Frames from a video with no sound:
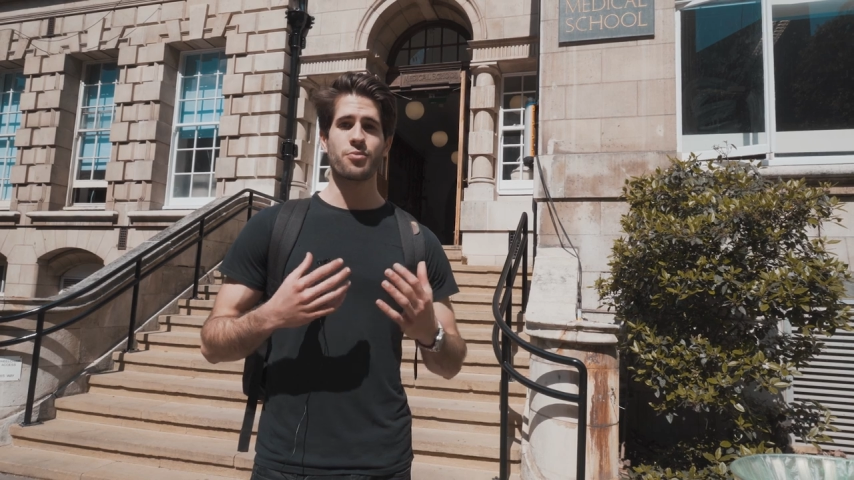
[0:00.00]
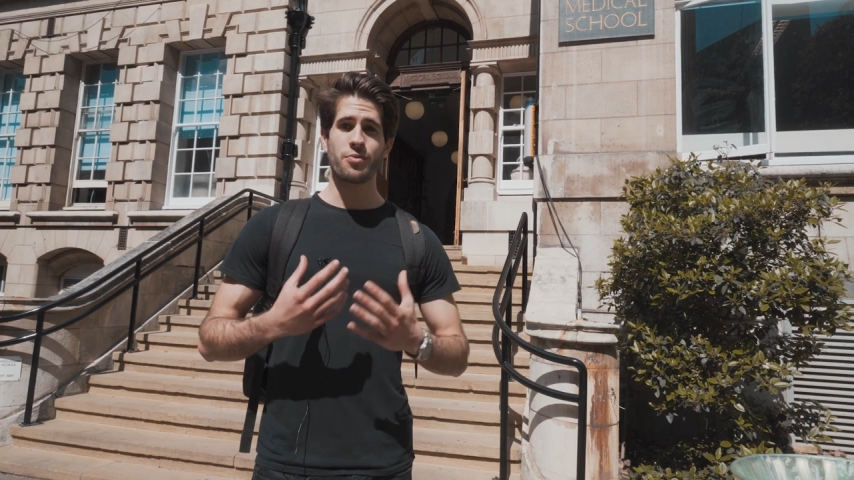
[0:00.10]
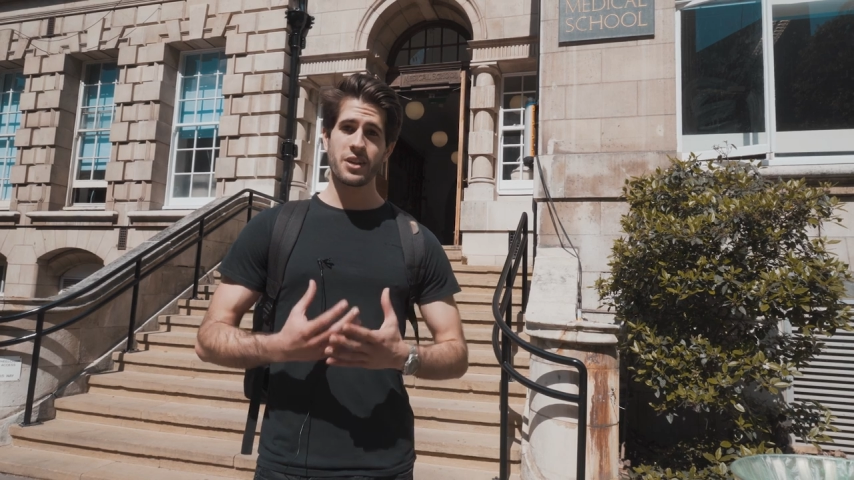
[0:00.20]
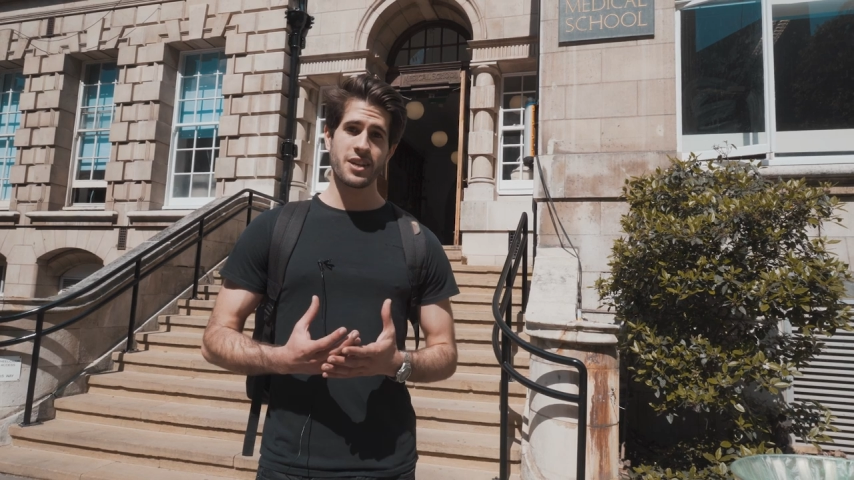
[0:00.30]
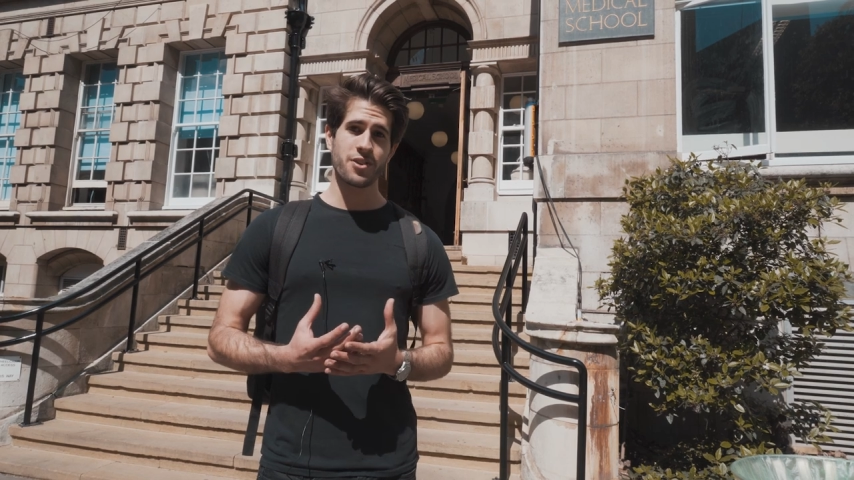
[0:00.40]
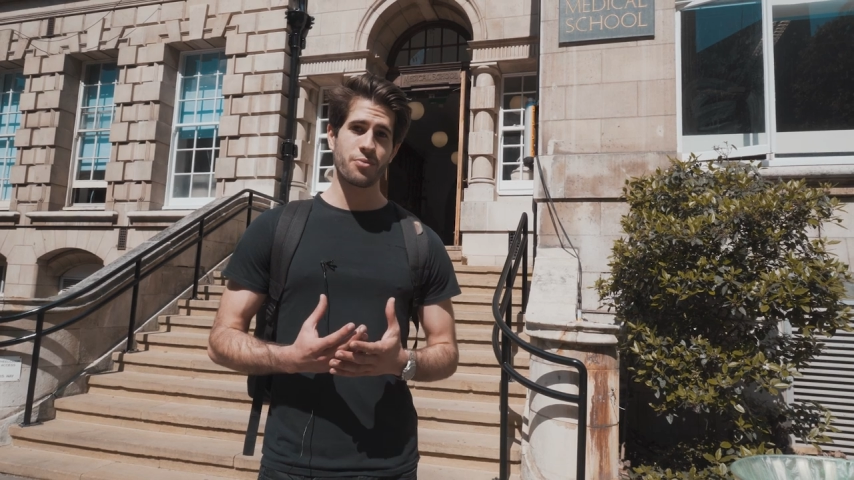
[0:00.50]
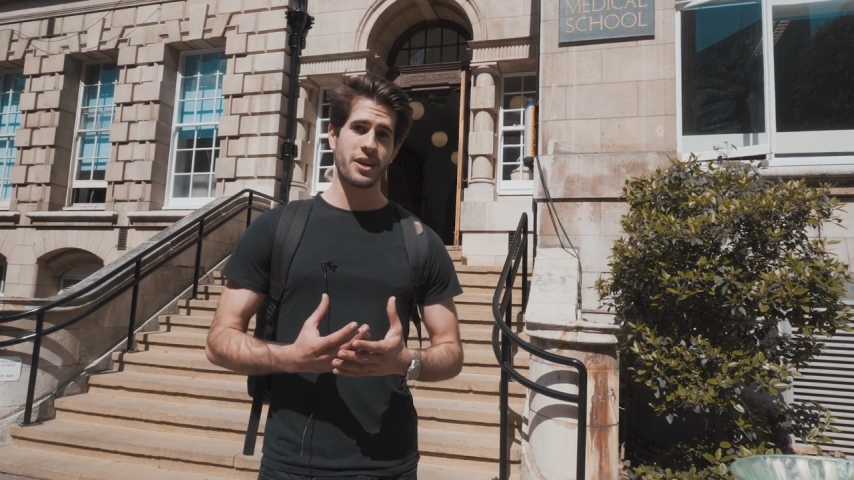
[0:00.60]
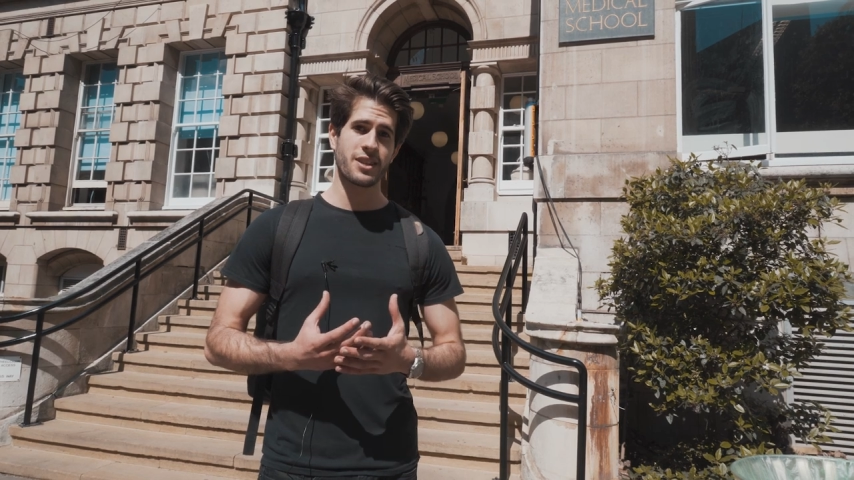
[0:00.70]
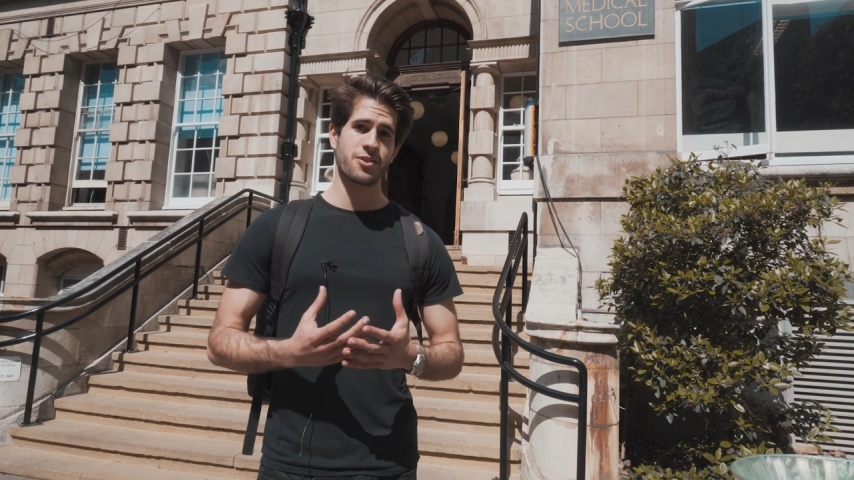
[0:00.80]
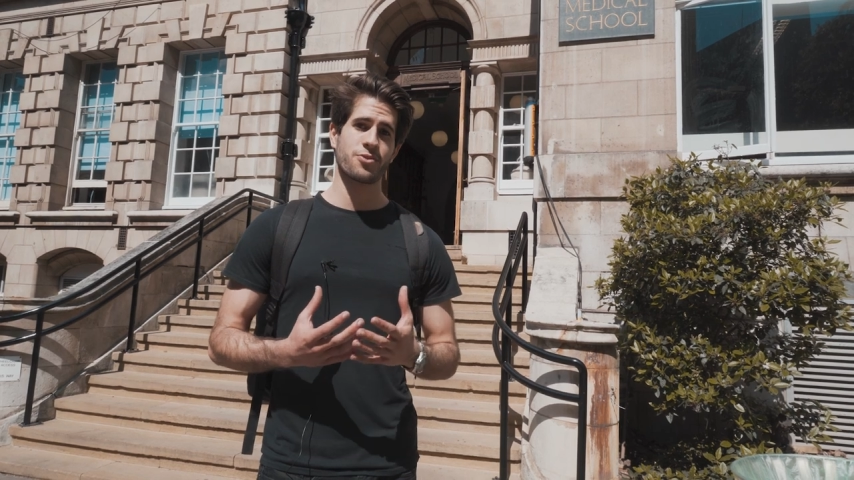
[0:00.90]
really good
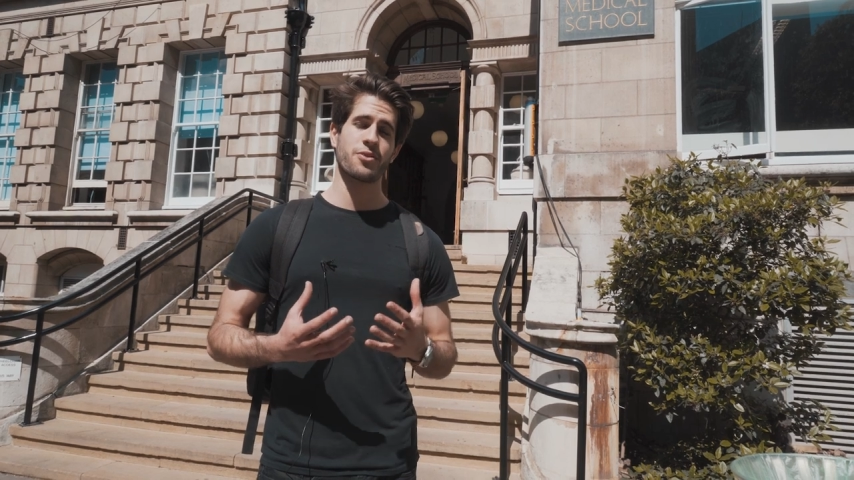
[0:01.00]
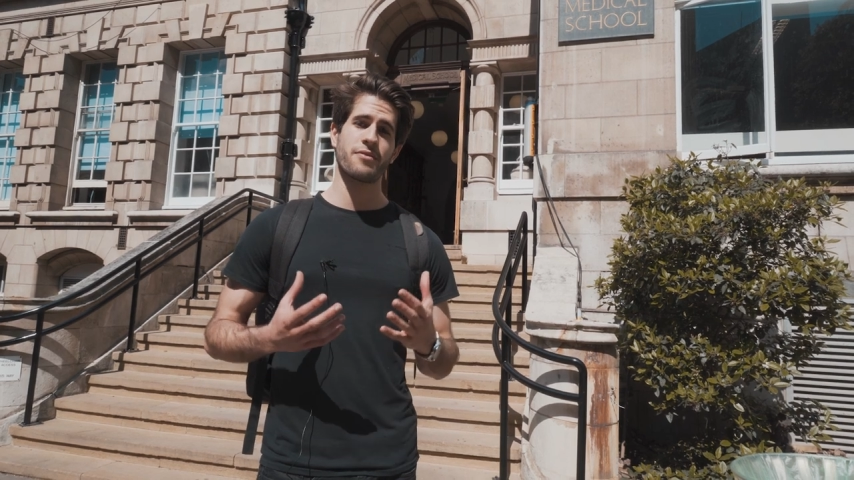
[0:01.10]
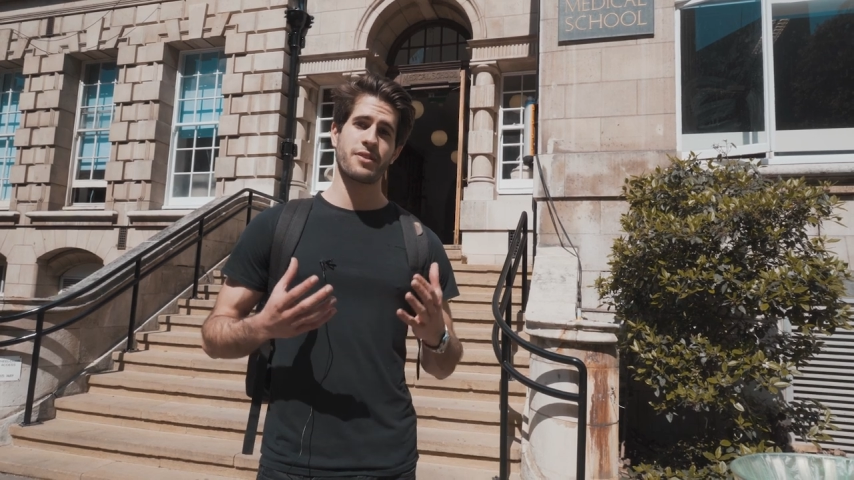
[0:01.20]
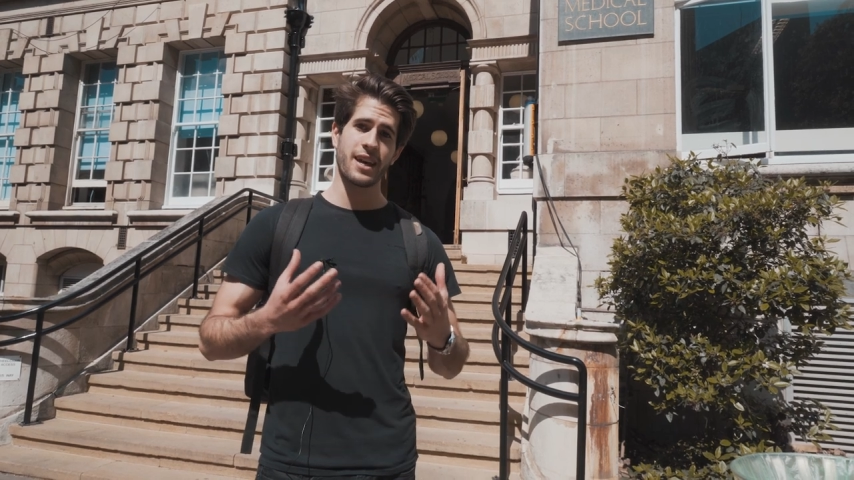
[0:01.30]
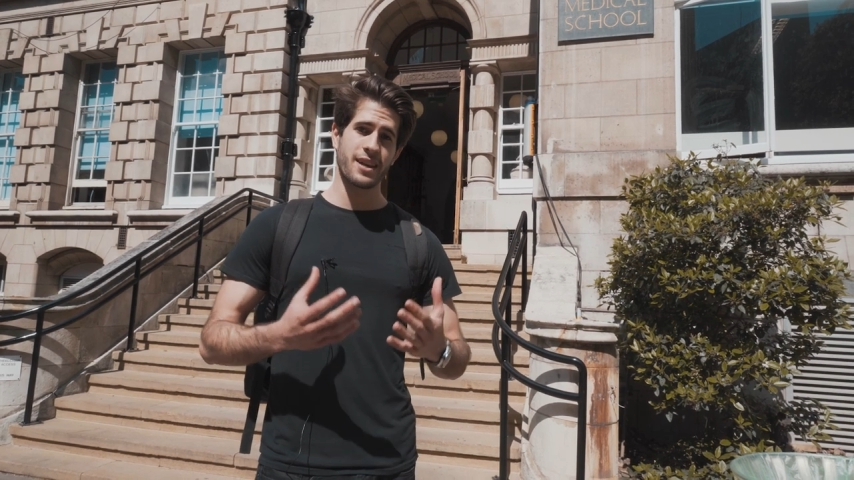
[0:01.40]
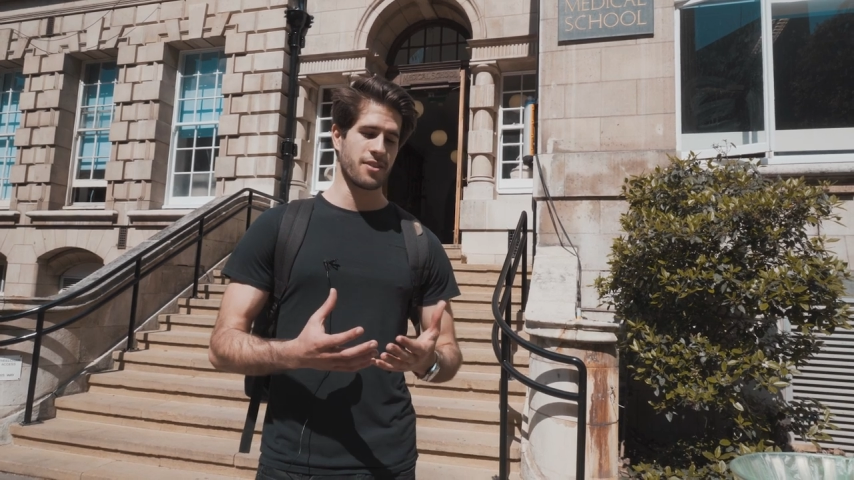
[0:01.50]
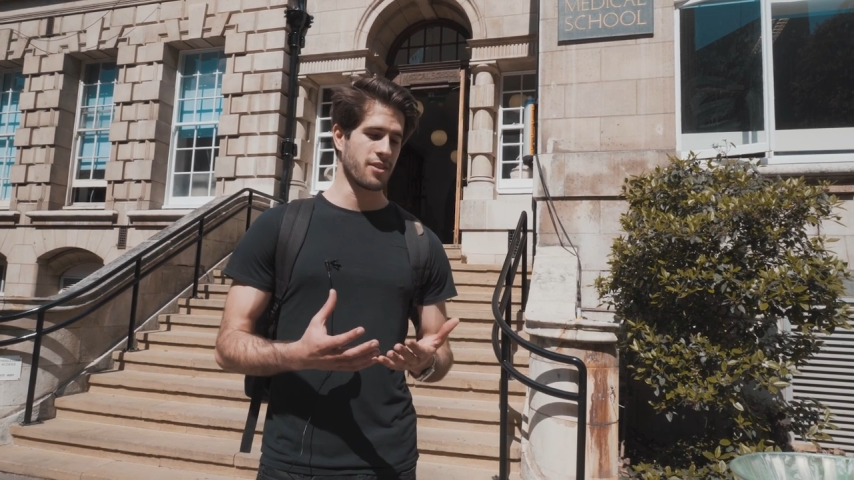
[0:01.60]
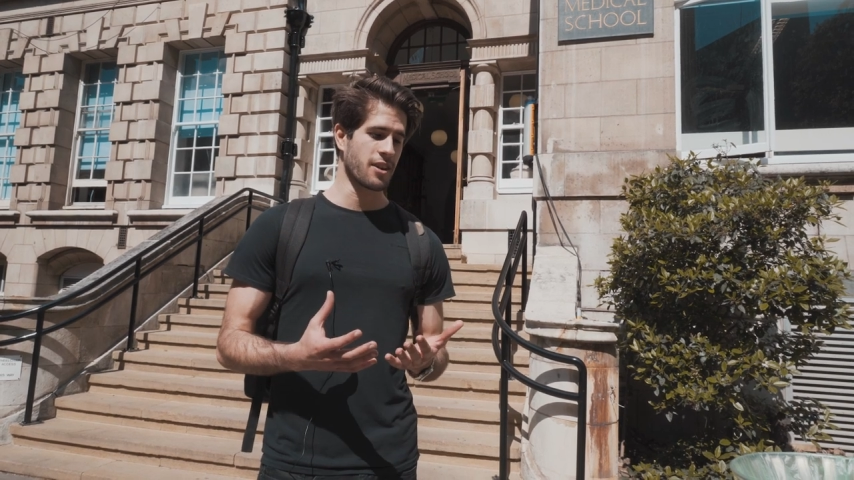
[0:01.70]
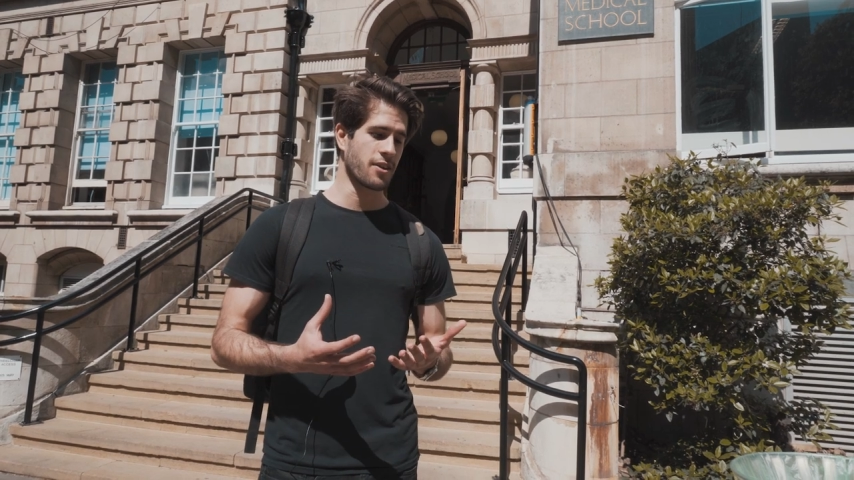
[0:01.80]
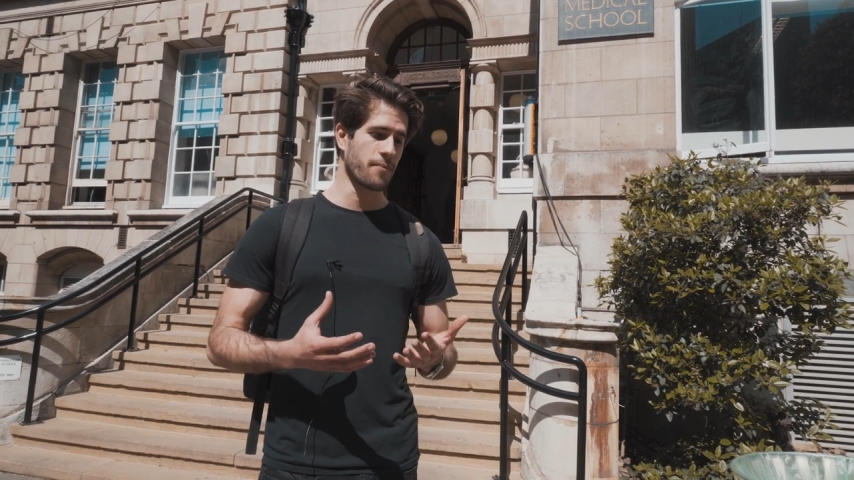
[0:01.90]
way to sort of get in
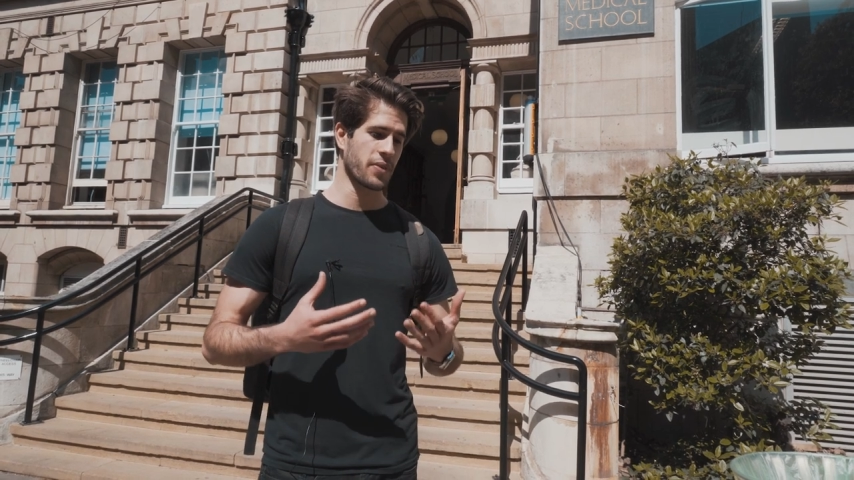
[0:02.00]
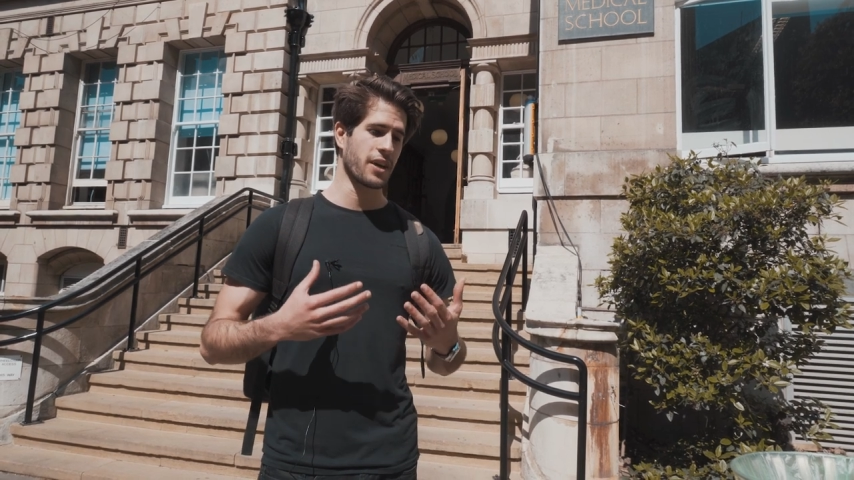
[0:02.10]
there